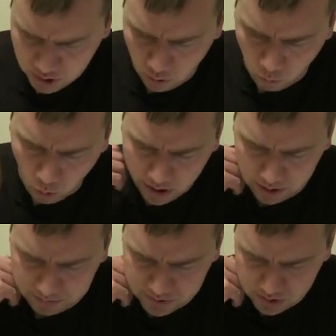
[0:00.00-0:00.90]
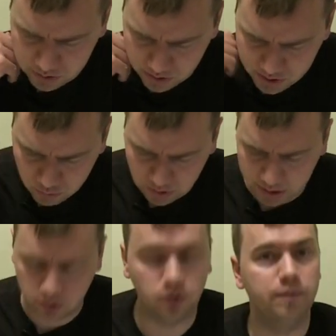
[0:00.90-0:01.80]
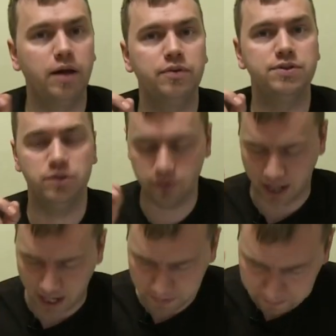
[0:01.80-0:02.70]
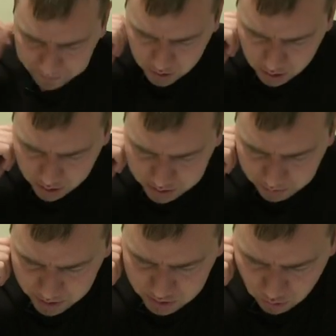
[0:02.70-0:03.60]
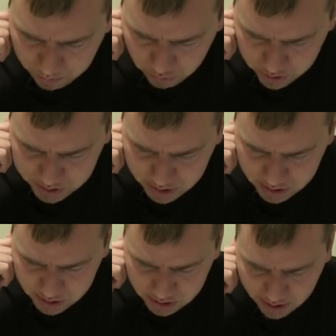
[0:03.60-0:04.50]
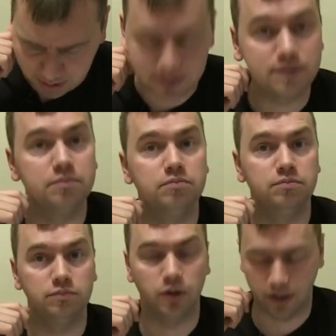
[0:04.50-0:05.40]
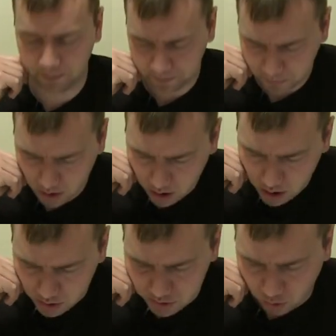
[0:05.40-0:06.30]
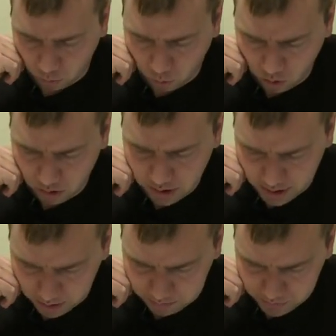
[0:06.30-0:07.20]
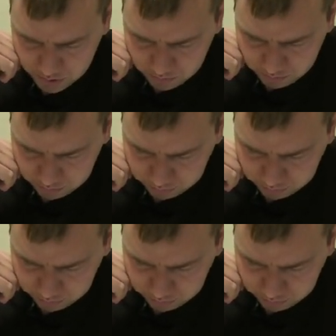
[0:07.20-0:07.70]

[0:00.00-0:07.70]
So War Hymns. So this is really cool. Now this new guy is a Ministorum Priest Zealot. All right. So War Hymns.